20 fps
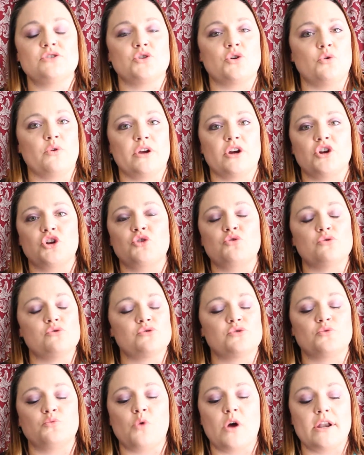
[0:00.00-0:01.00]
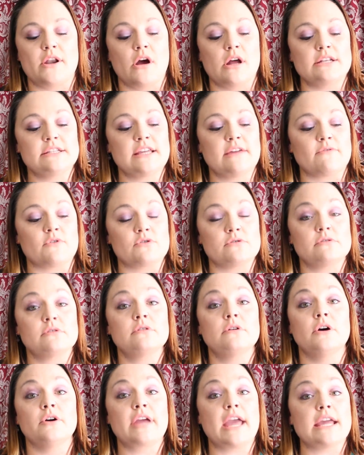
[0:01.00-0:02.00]
or going on a cruise or whatnot, ever.
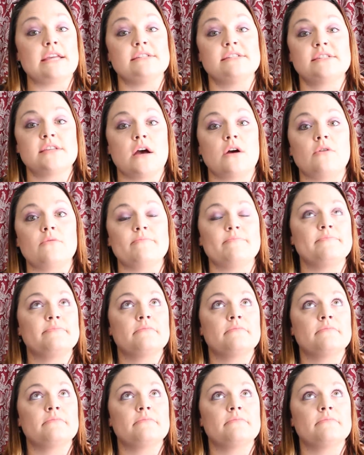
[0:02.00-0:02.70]
Okay, so